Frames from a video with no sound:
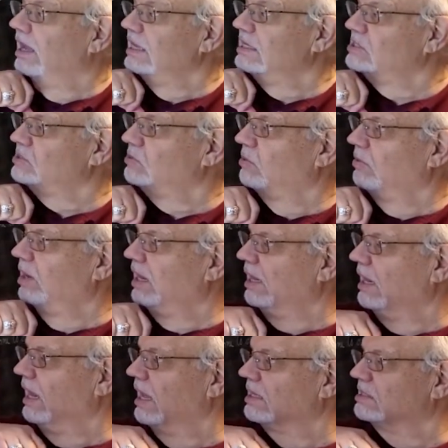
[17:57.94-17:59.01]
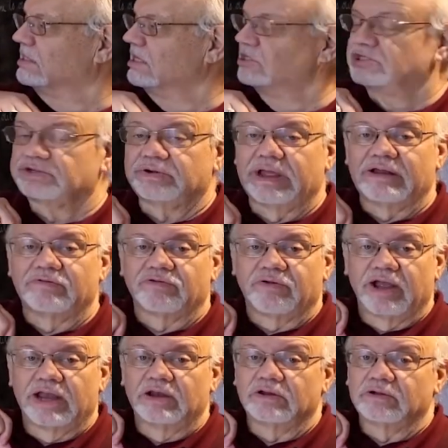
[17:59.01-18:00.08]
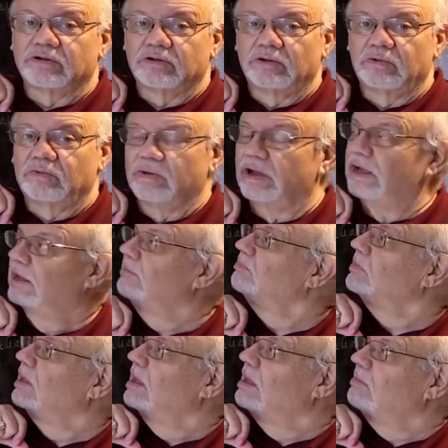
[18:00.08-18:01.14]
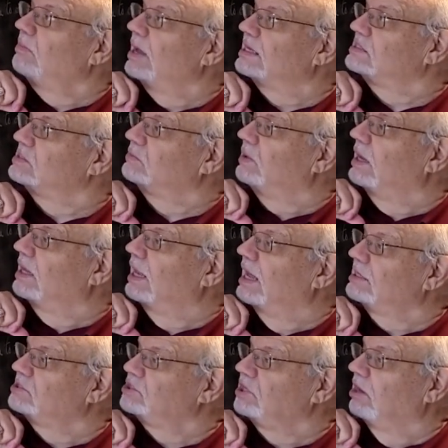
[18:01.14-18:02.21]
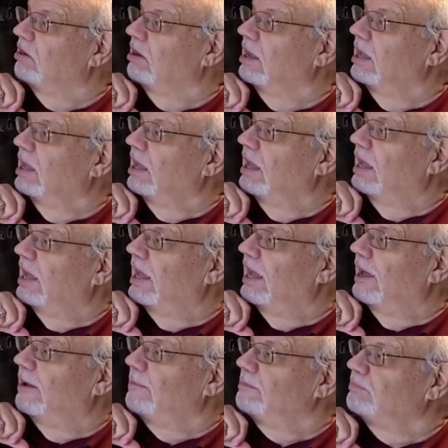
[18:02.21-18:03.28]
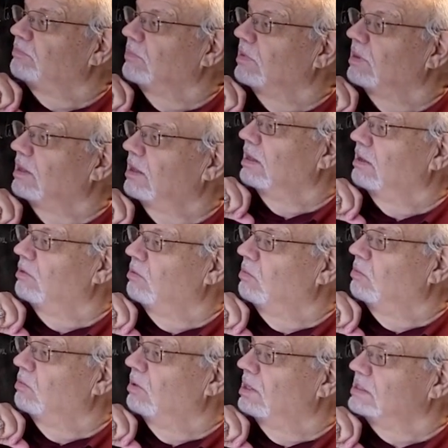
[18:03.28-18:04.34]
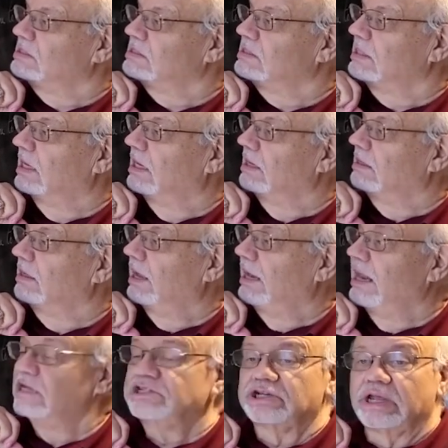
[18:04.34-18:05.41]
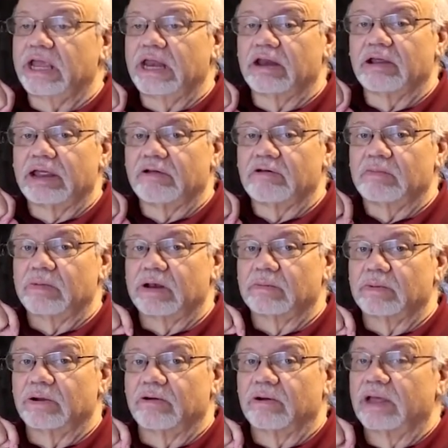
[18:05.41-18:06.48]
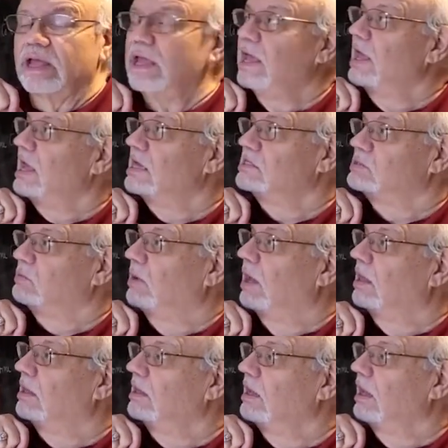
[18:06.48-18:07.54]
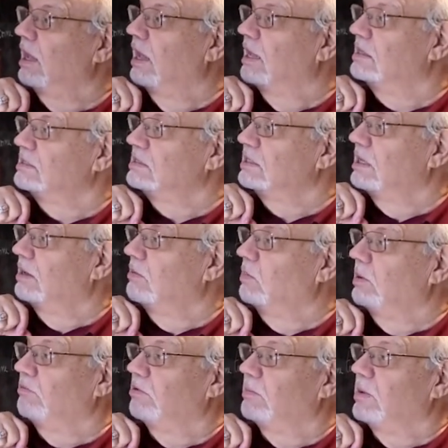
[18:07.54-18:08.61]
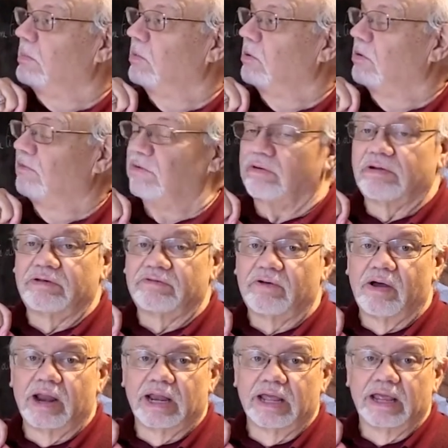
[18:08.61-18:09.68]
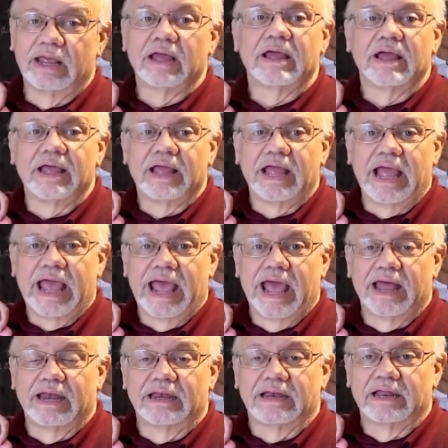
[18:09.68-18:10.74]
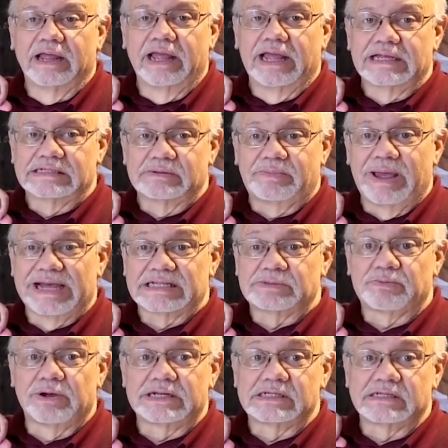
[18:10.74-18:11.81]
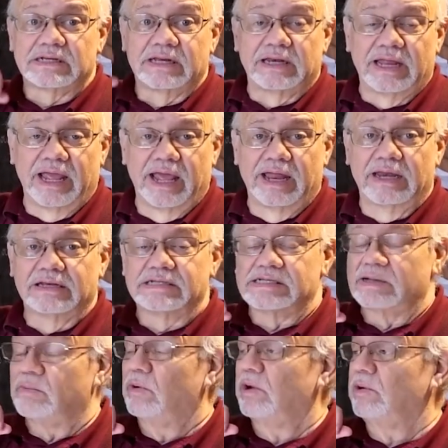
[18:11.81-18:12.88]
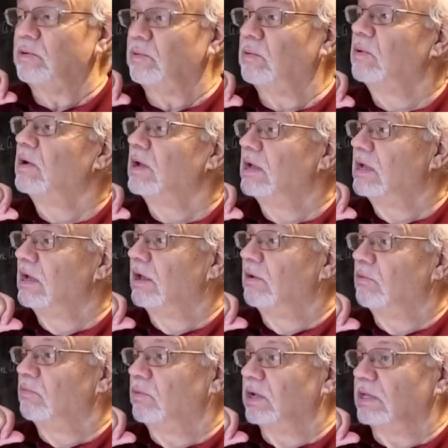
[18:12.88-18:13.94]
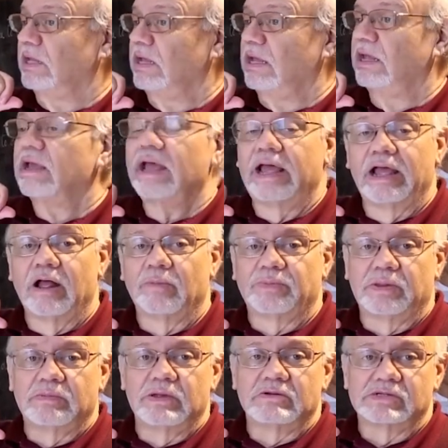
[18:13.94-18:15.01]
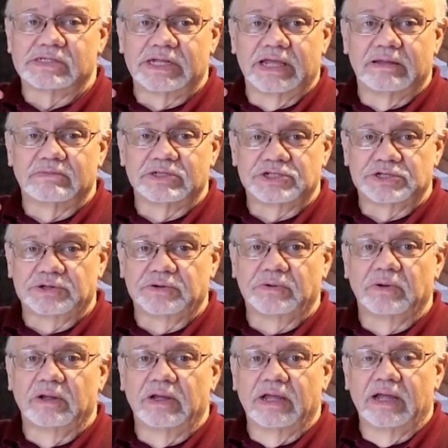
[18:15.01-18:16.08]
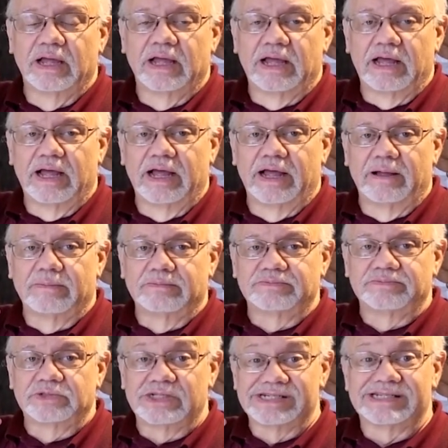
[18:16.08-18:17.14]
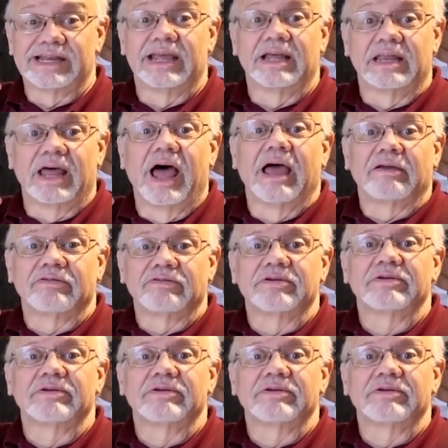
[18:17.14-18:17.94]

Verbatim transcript: historian and teacher and friend who uh, passed away last year, um, who was uh, an educator here in Middleborough as well. And uh, we remember her very fondly. And as a past president and someone who really helped the museum to, um, to stay alive